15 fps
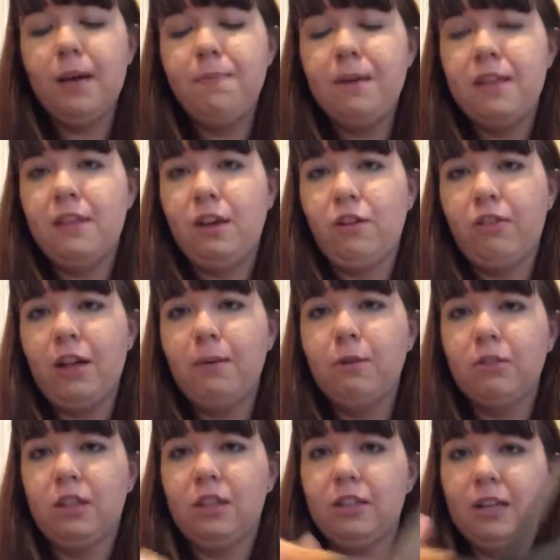up and then your thumb
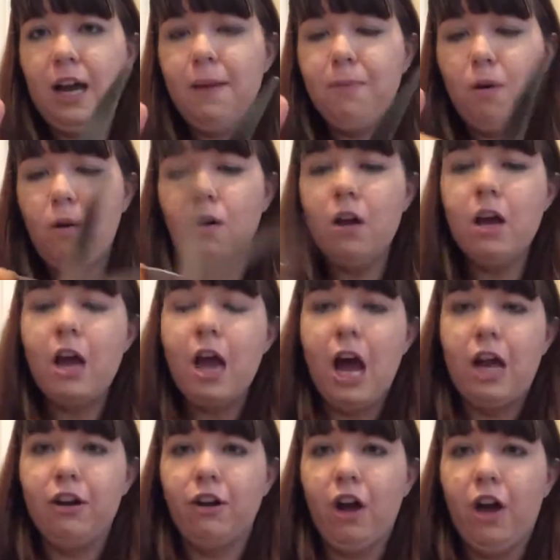goes on the top hole
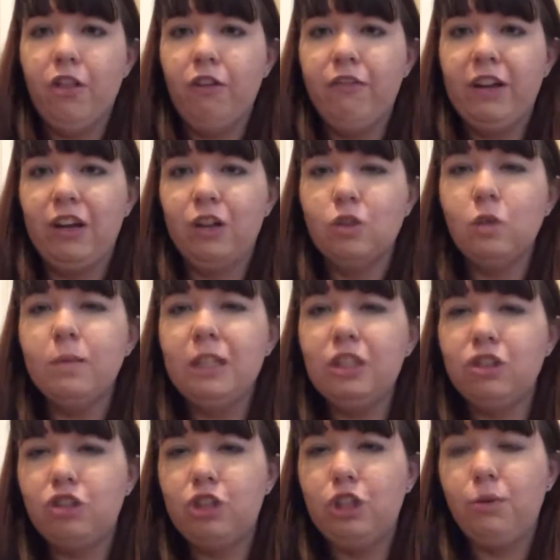and your other fingers, normally
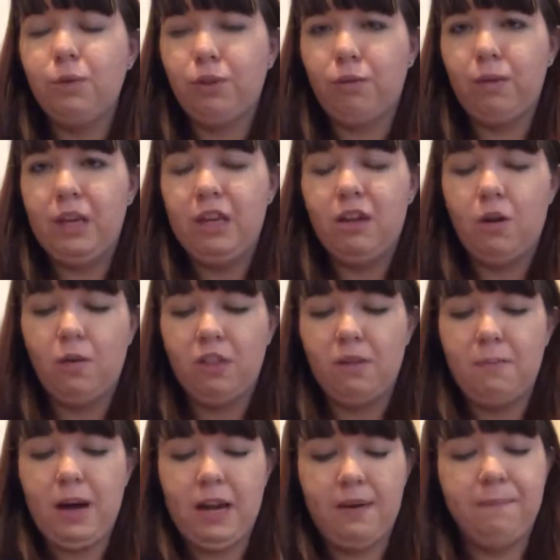just 2 or 3, go on the
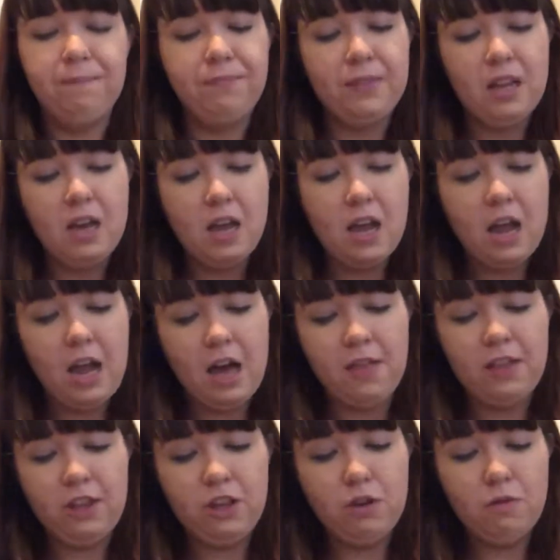bottom.
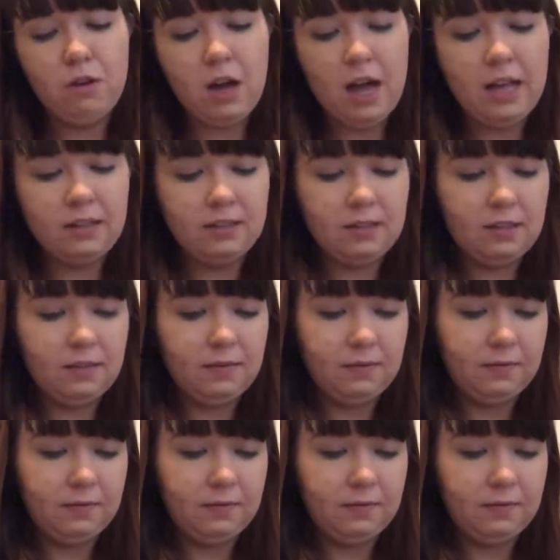And then you cut.